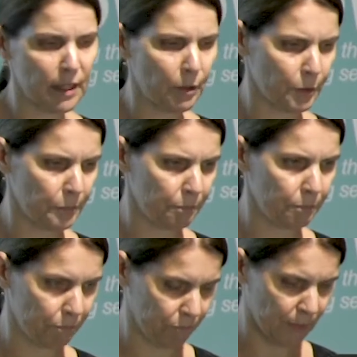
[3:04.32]
health.
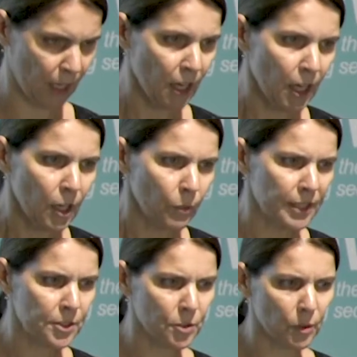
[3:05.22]

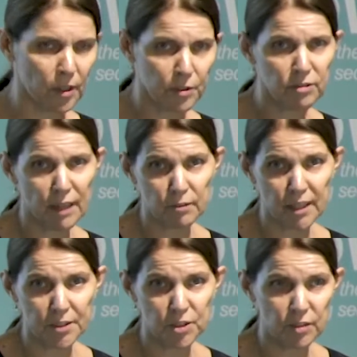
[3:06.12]
We do a lot of travel
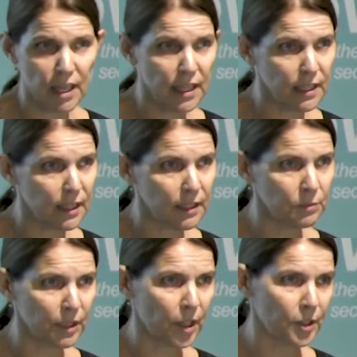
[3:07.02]
around Australia.
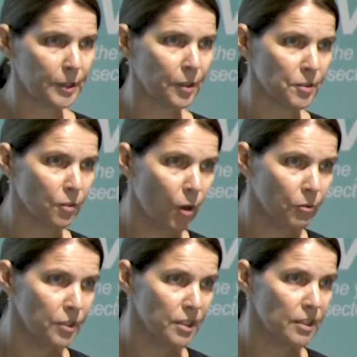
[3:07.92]
We go to lots of
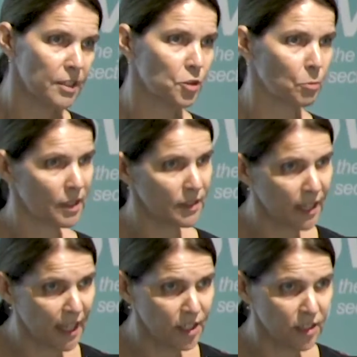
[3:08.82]
conferences, do
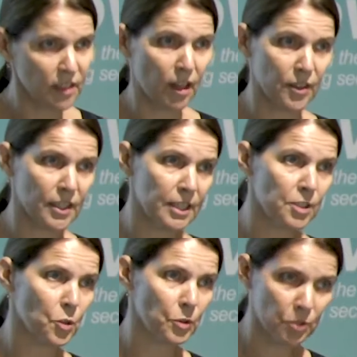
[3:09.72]
presentations like this,
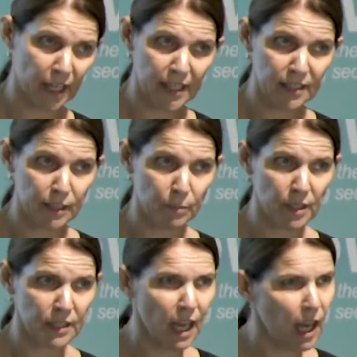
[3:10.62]
do trade
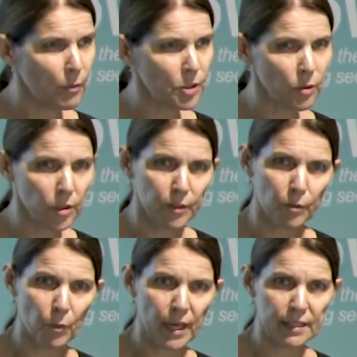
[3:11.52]
exhibits, and we do a lot of
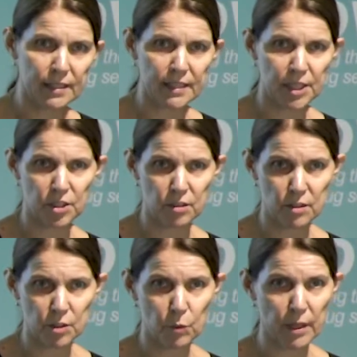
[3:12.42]
awareness
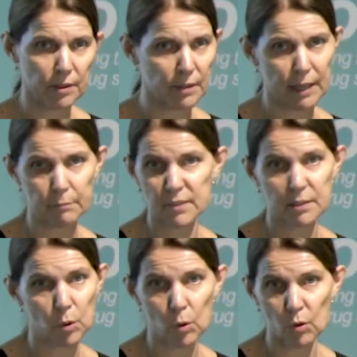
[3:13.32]
sessions with
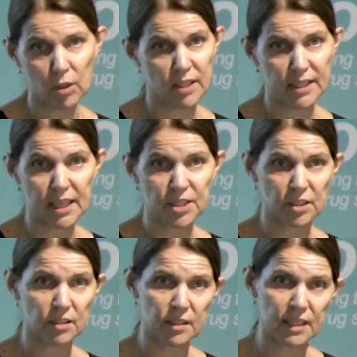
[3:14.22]
small
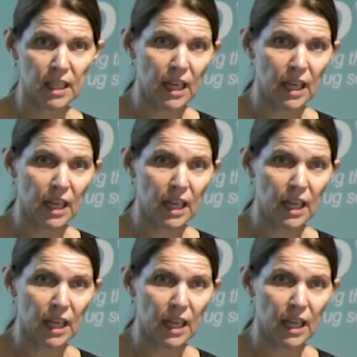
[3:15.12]
organisations,